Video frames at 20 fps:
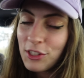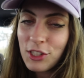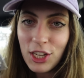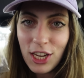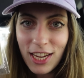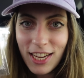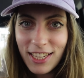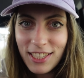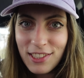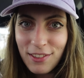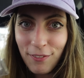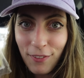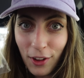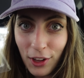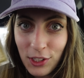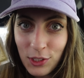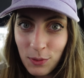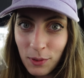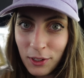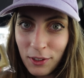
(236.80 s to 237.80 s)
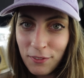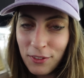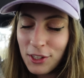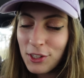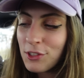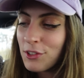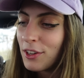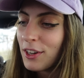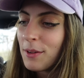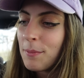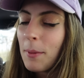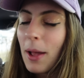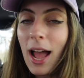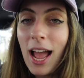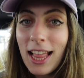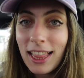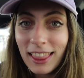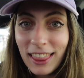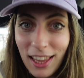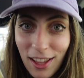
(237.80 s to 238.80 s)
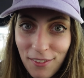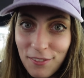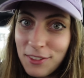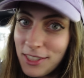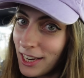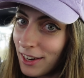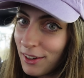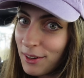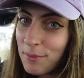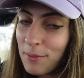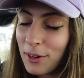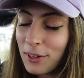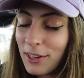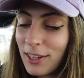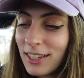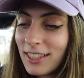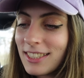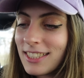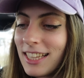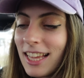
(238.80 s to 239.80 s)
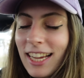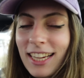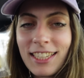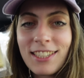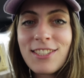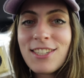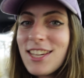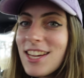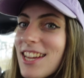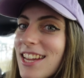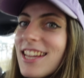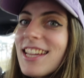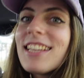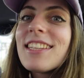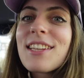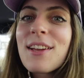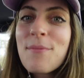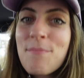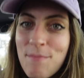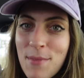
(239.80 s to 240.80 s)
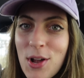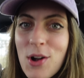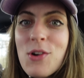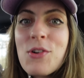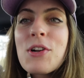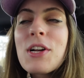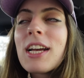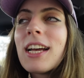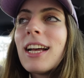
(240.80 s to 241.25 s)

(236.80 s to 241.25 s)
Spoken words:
cheese, first one of the trip. I love dairy products like cheese and milk.